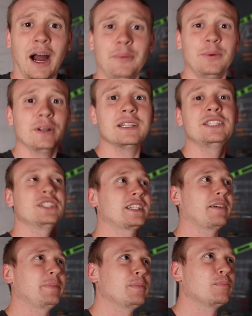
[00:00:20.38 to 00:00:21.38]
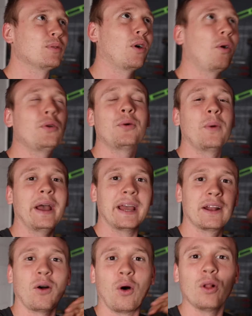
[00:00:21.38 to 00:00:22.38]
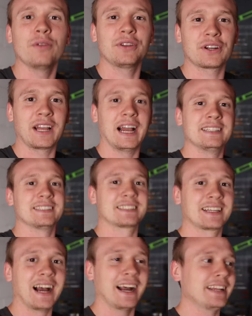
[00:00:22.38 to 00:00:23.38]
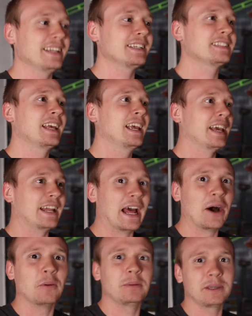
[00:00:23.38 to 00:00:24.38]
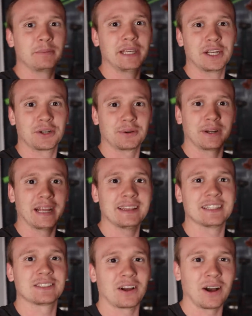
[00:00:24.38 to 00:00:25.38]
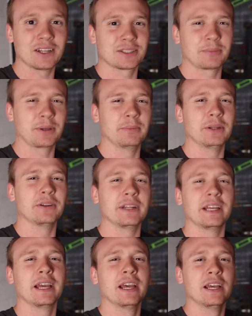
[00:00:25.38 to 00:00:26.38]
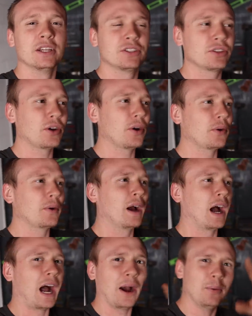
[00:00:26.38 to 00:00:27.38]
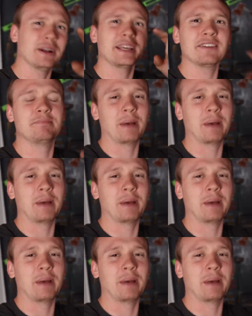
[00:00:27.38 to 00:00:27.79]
I really just have been blown away at all of your guys' kindness in helping me create this awesome community, so I want to give